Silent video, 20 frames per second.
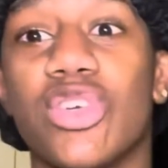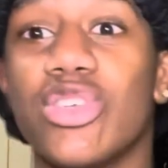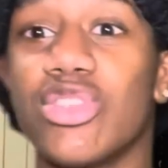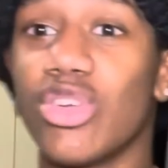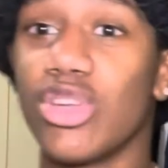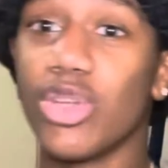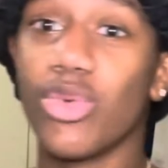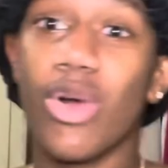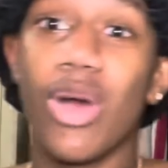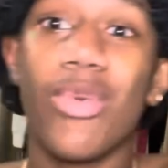there's
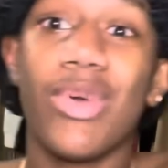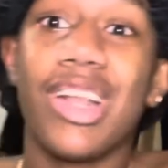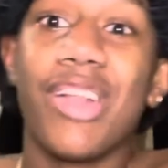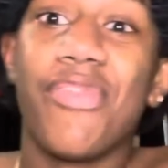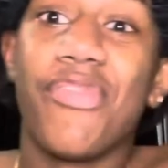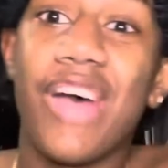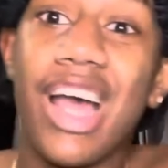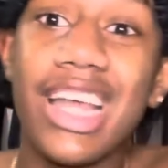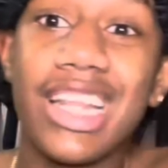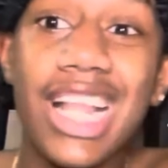only one way to
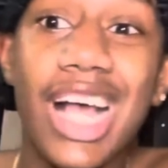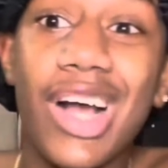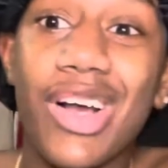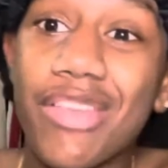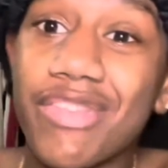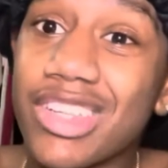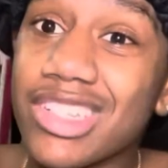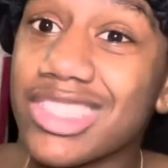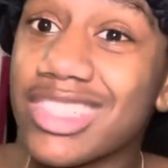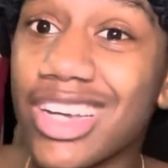find out.
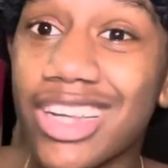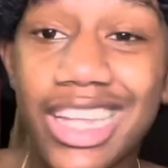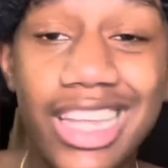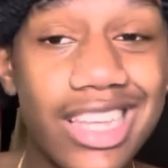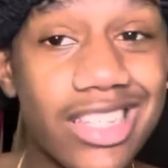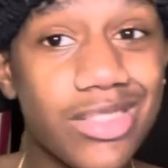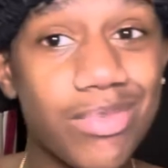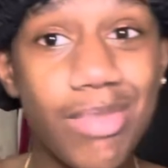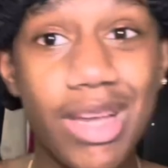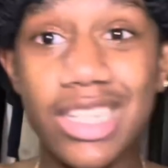If this gun
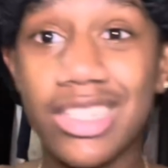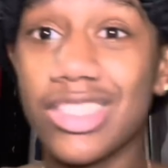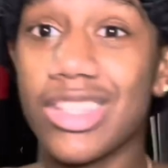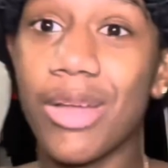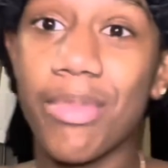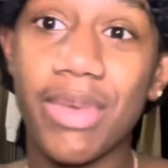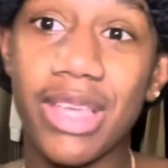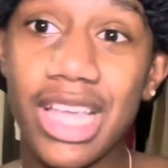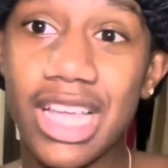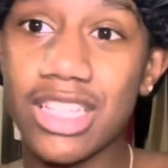gets messed
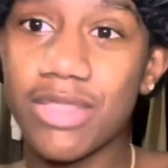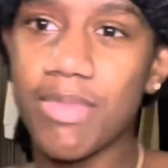up, it gets